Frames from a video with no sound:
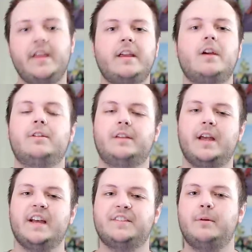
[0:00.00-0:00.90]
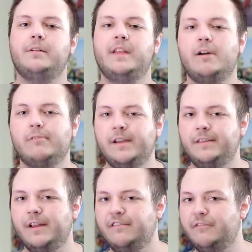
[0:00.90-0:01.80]
There you go, you guys, spelled out right
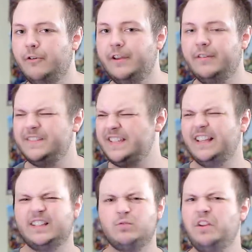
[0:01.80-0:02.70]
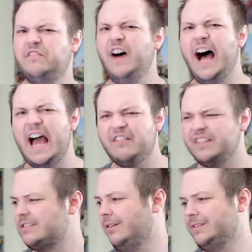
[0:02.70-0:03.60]
there for you. What's that, like 25?
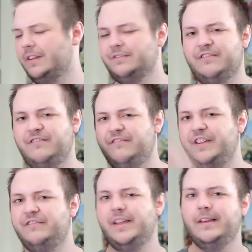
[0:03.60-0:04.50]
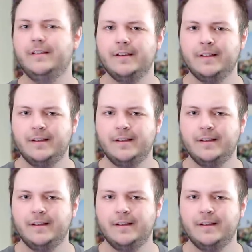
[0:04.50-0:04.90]
That's close enough to 50.